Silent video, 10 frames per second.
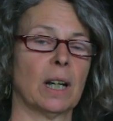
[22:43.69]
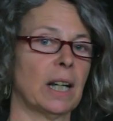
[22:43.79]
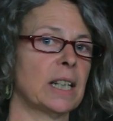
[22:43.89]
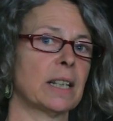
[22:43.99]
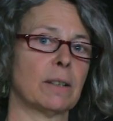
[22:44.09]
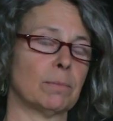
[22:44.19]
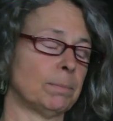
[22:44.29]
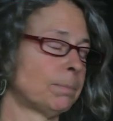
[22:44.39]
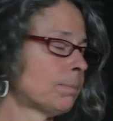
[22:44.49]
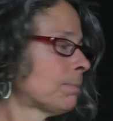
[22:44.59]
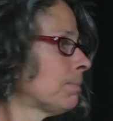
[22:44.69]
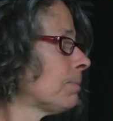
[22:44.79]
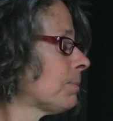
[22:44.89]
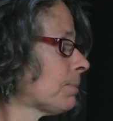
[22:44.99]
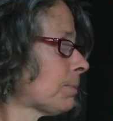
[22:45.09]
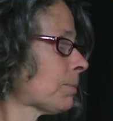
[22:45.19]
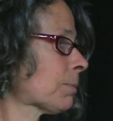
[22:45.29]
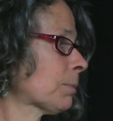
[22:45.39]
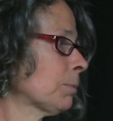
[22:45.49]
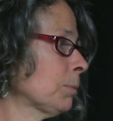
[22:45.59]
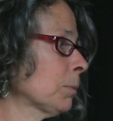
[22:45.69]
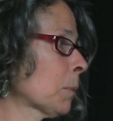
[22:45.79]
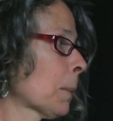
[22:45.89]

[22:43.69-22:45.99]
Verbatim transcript: And lies about the future health